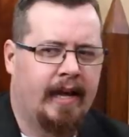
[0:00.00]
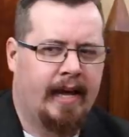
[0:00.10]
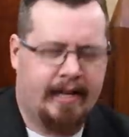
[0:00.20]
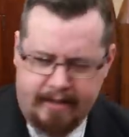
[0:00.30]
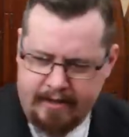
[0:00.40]

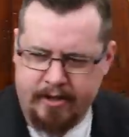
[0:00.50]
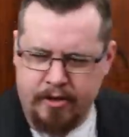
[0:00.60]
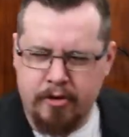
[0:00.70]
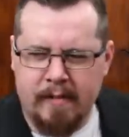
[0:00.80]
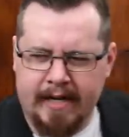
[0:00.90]
and
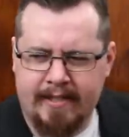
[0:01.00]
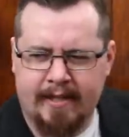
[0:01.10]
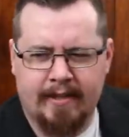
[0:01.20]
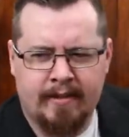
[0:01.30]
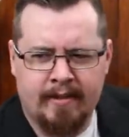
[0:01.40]
you, my
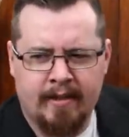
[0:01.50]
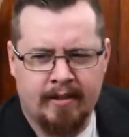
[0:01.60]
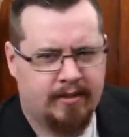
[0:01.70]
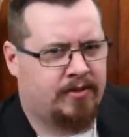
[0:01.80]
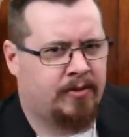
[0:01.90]
son,
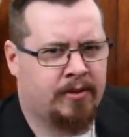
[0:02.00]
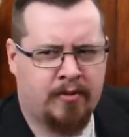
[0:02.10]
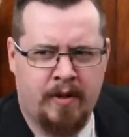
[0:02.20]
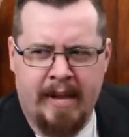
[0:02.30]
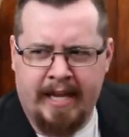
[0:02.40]
the
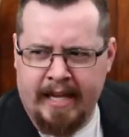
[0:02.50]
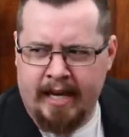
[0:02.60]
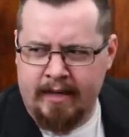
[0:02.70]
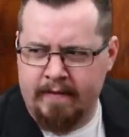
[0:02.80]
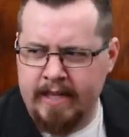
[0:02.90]
swords we make
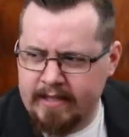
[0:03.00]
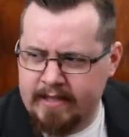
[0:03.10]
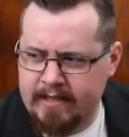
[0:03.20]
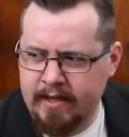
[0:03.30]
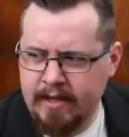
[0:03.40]
out of
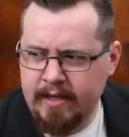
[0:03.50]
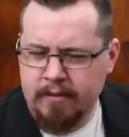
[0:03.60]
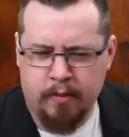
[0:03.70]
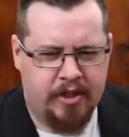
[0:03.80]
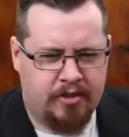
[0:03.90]
this
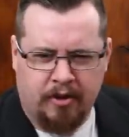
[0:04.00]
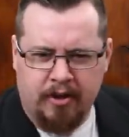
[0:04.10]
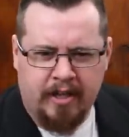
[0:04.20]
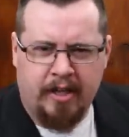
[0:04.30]
will be stronger